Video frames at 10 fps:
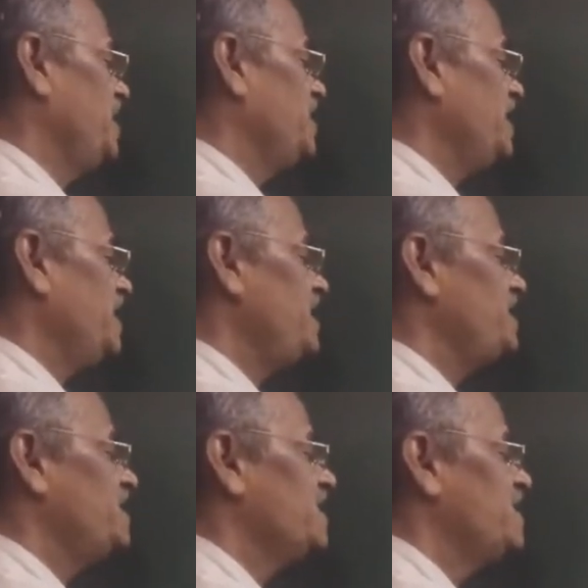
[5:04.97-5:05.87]
that
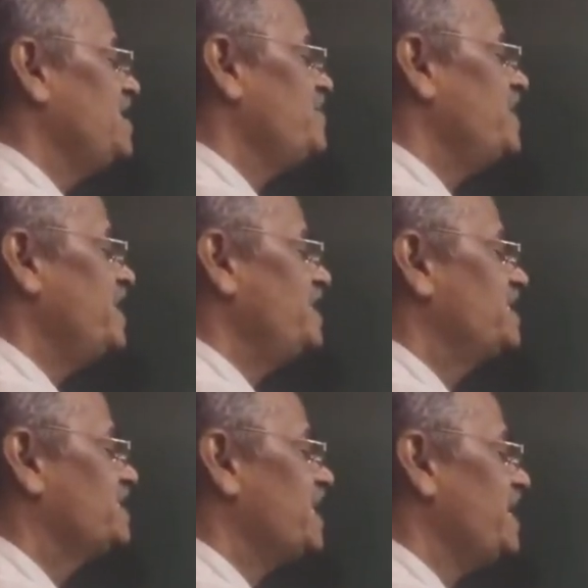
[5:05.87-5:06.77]
is nothing but
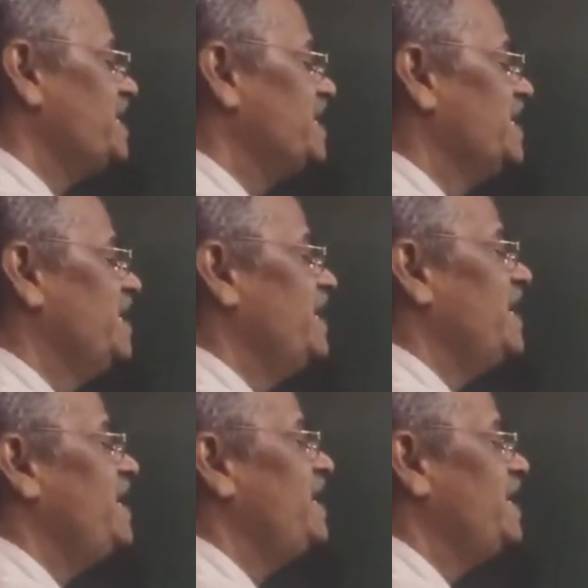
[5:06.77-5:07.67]
sine,
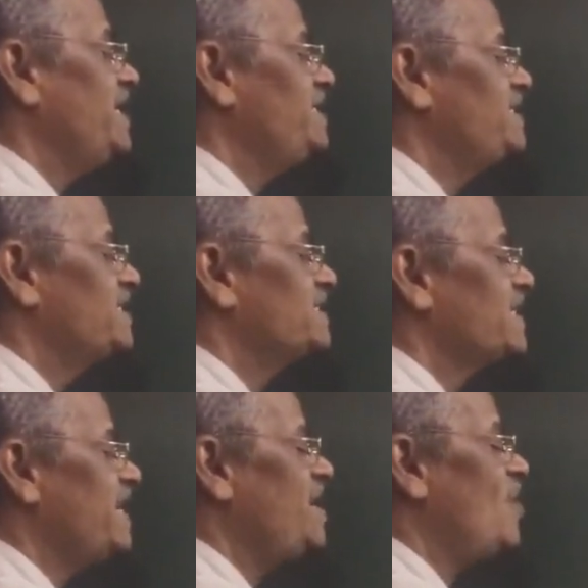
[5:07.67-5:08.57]
and it is the
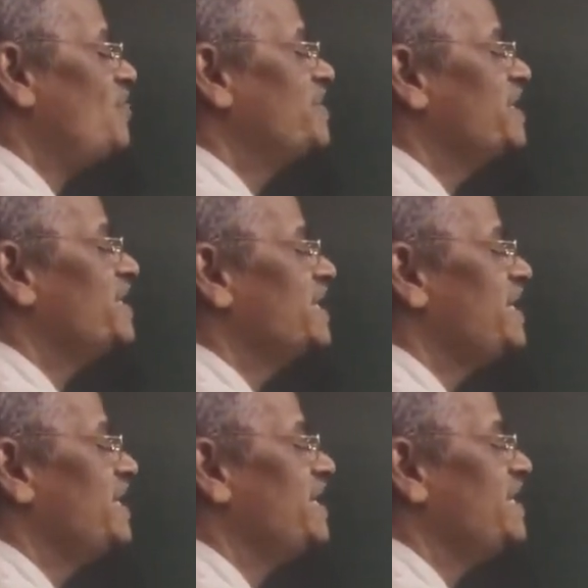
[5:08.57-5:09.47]
sine of
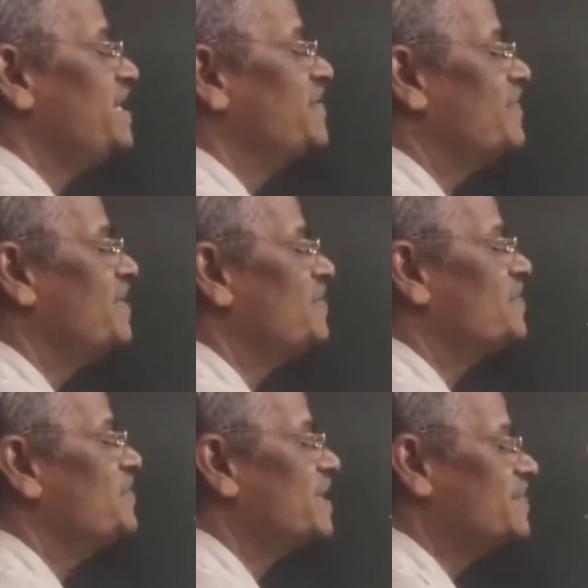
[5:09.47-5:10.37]
30 is equal
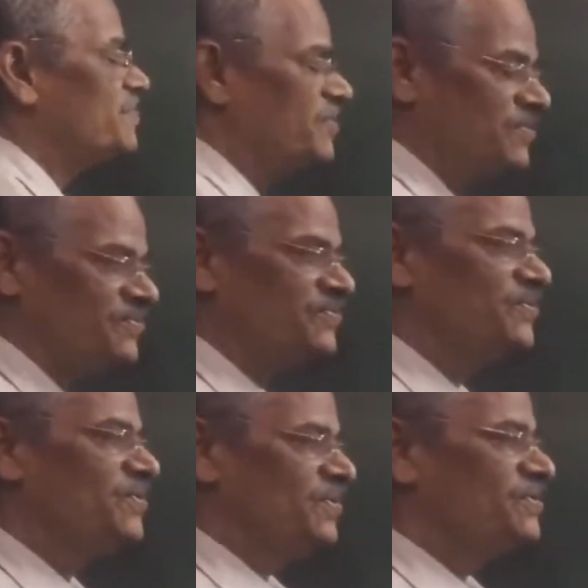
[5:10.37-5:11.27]
to 1 upon 2.
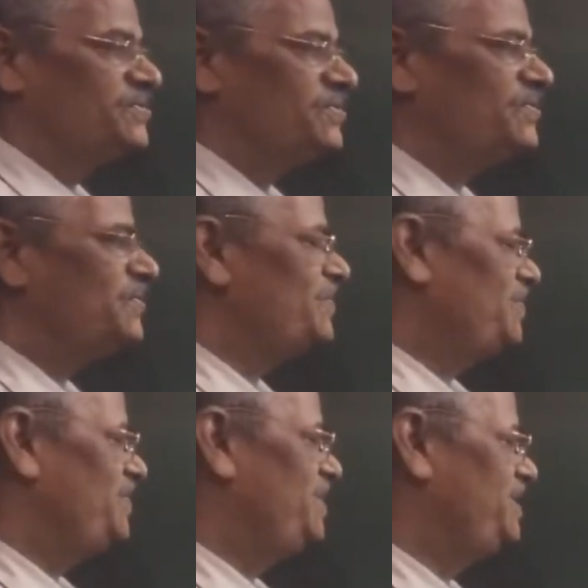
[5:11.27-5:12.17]
So
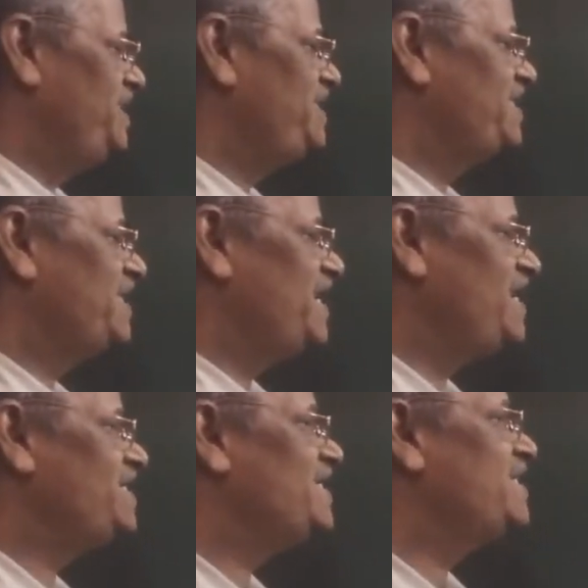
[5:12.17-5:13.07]
this is the
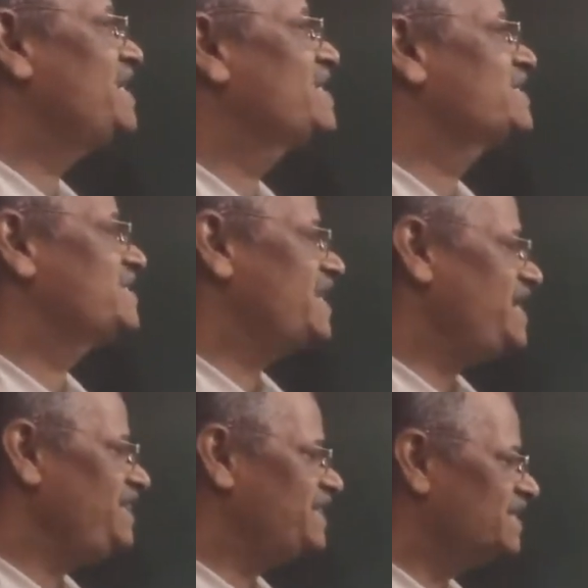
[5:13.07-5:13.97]
relation there.
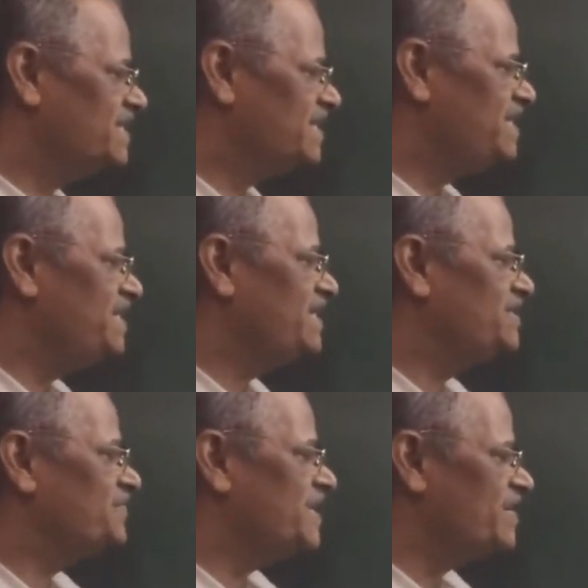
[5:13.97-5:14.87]
Sine 30
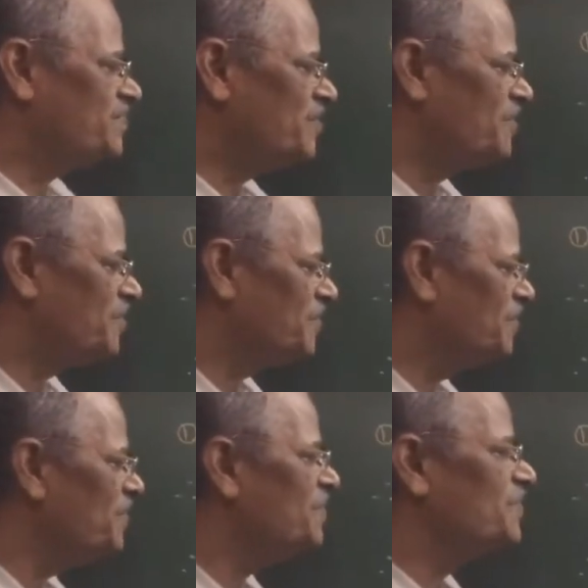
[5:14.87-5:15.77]
is 1 upon
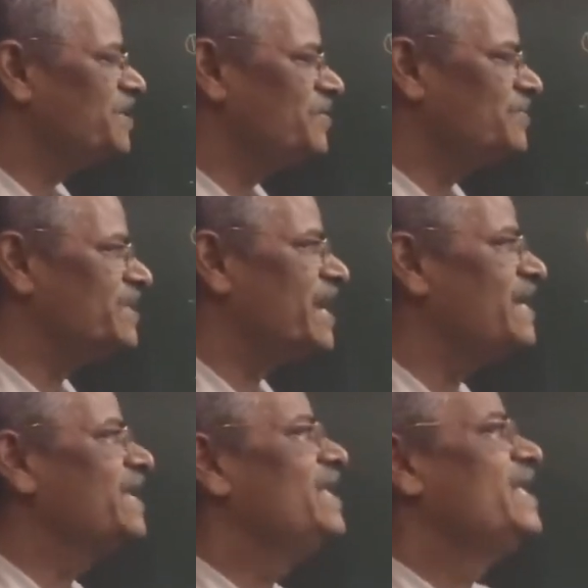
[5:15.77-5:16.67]
2, we know
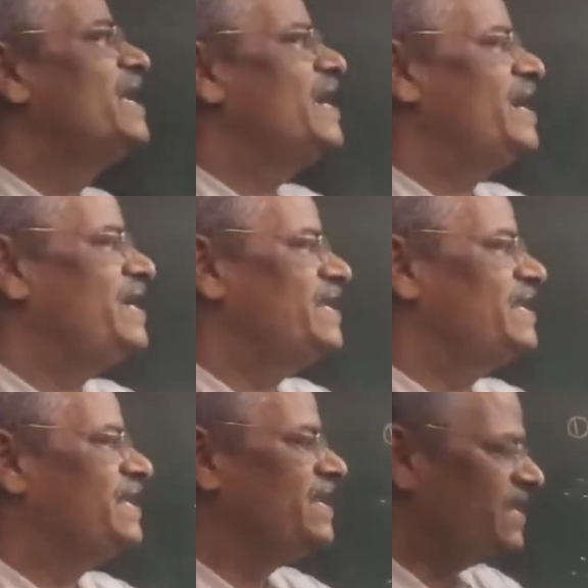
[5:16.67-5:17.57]
that, and
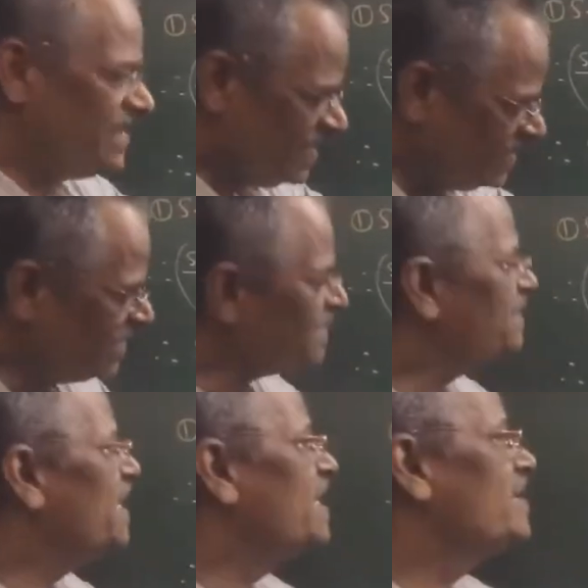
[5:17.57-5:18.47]
in this
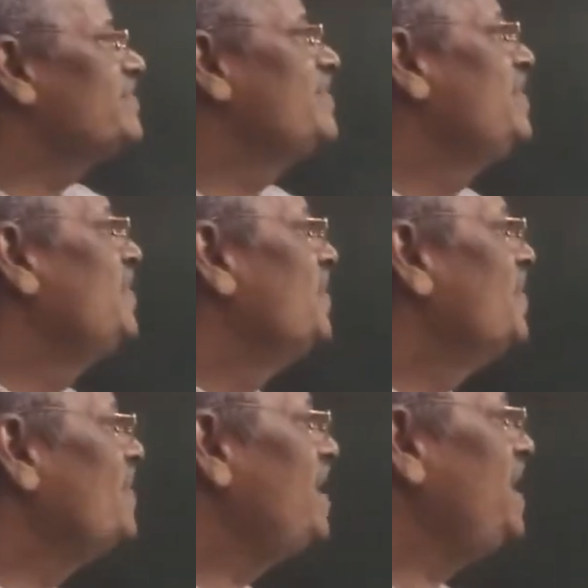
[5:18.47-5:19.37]
theorem
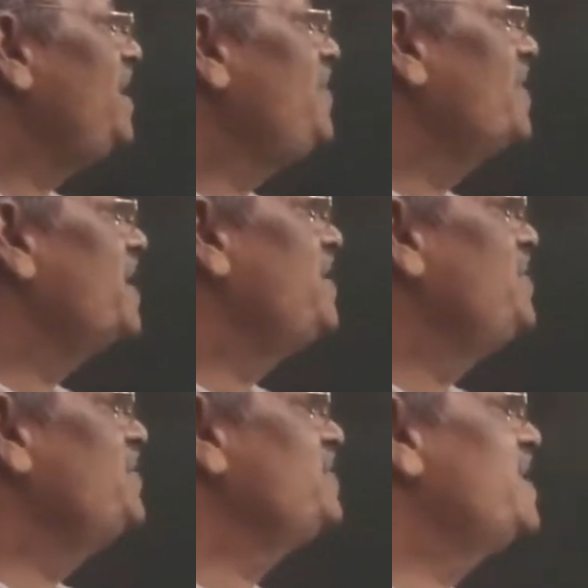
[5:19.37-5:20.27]
only you can
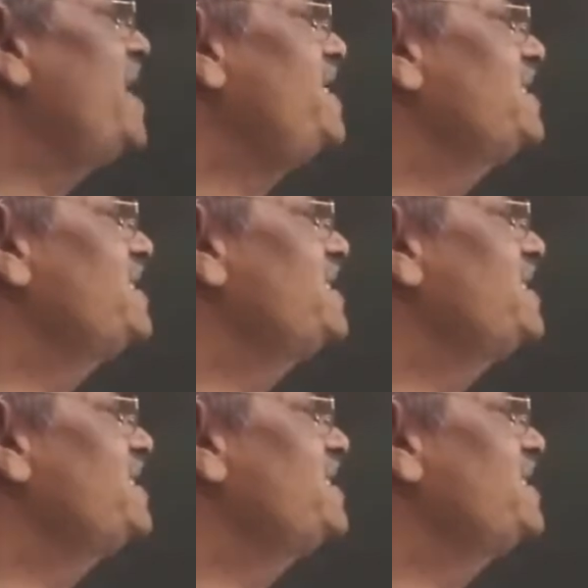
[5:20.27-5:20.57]
use that